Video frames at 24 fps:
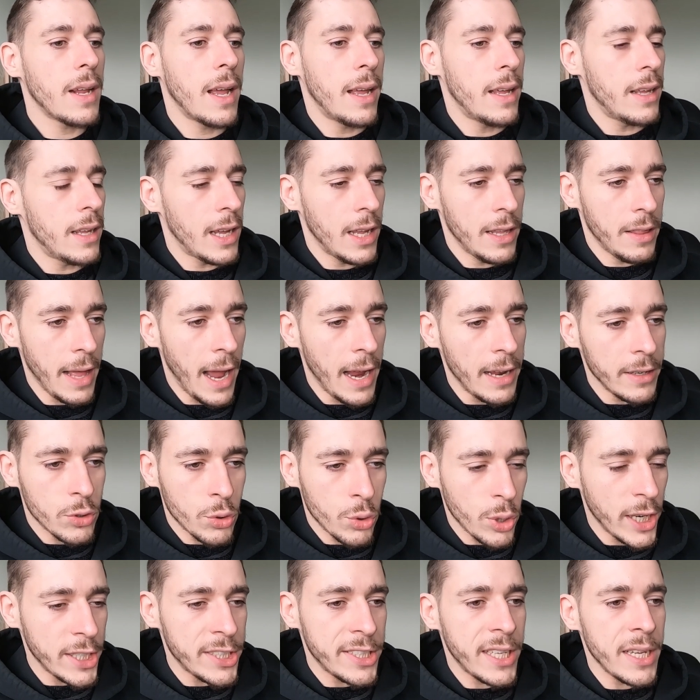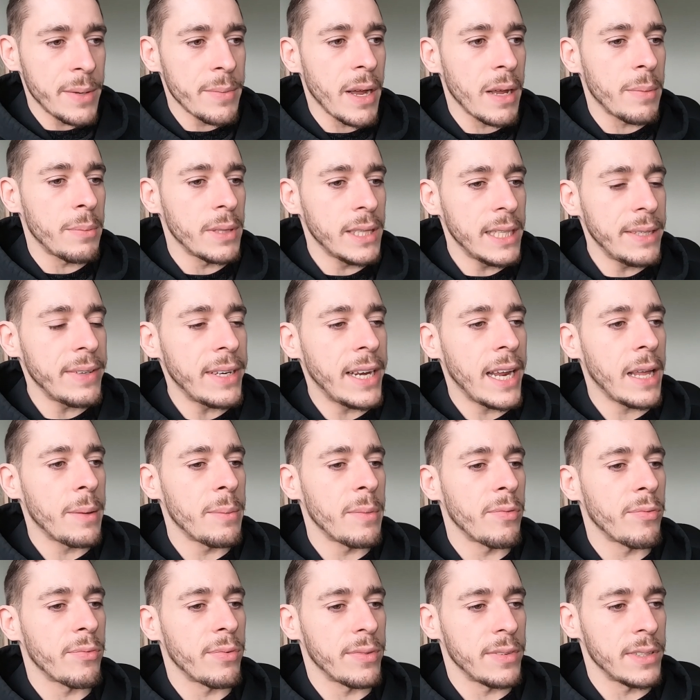I, I, trust him. I believe in
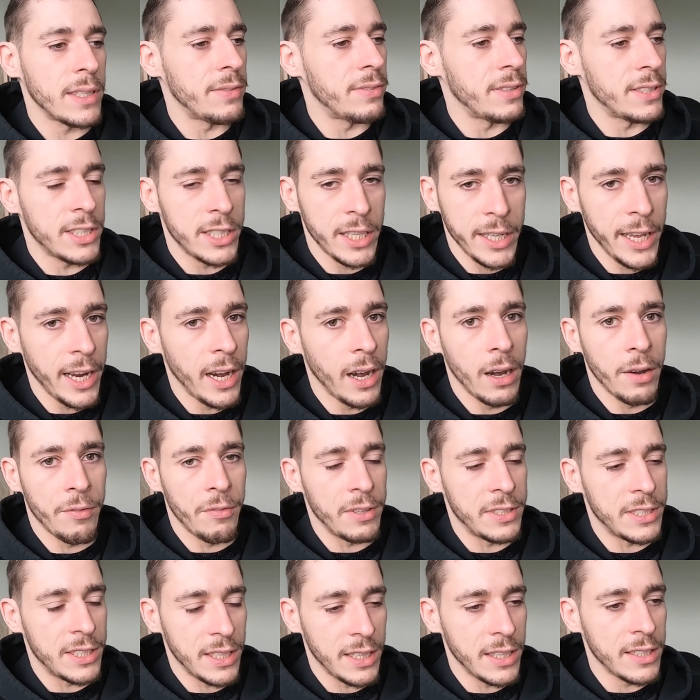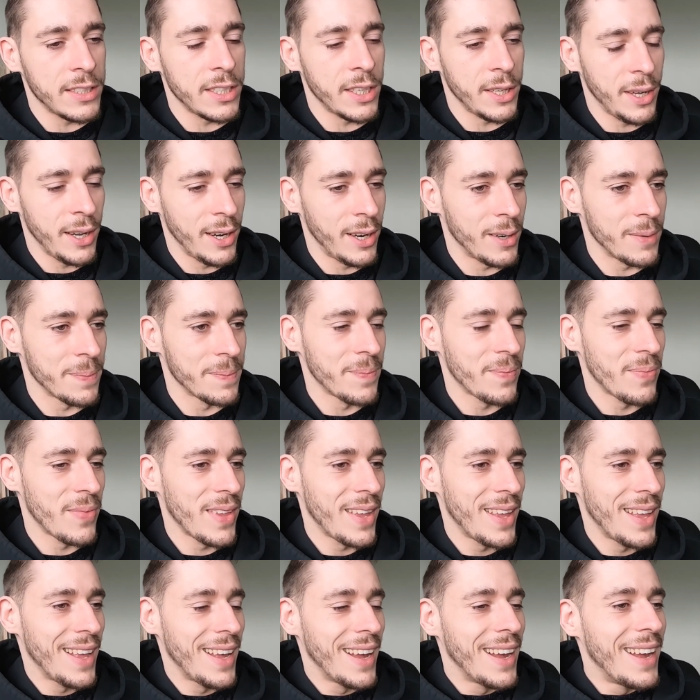him. If, if, it's a year, if it's it's a year
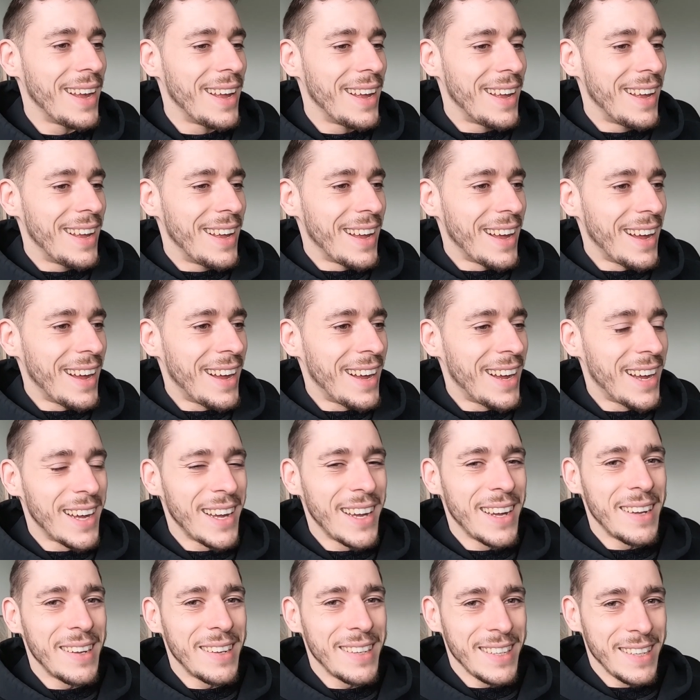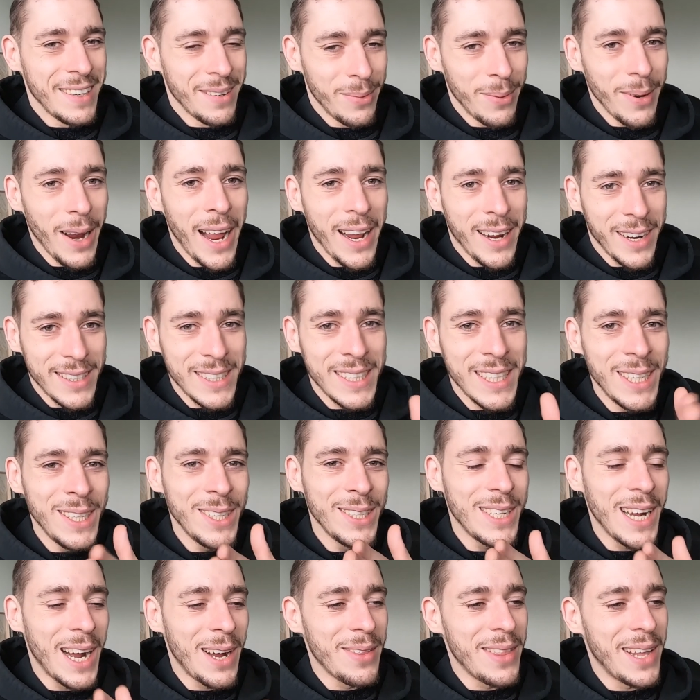uh, if we, I
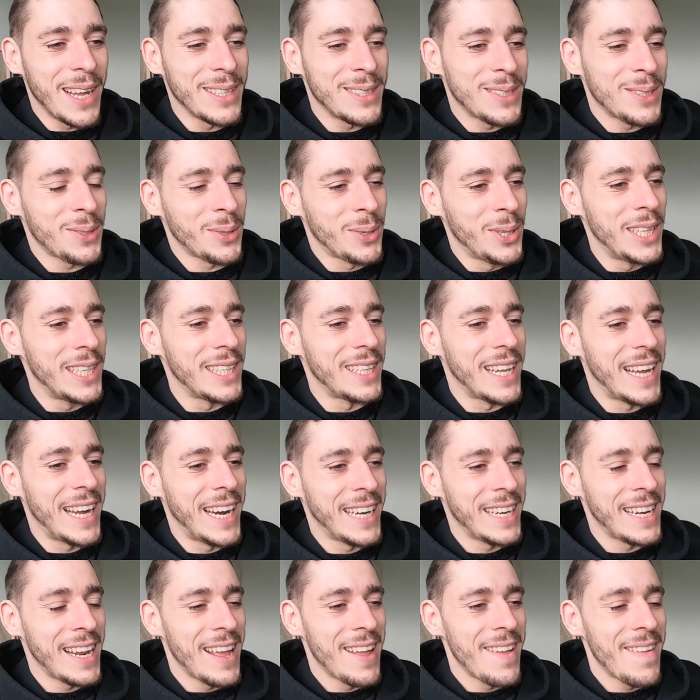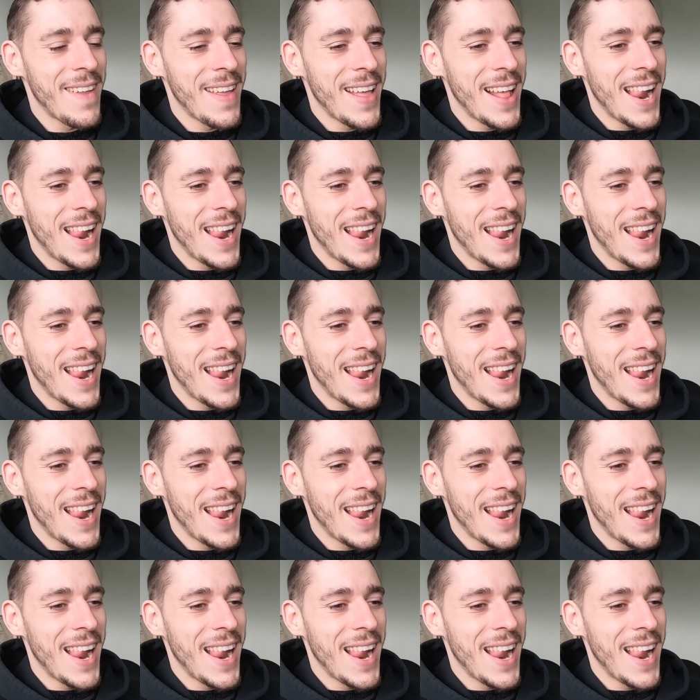continue down that storyline,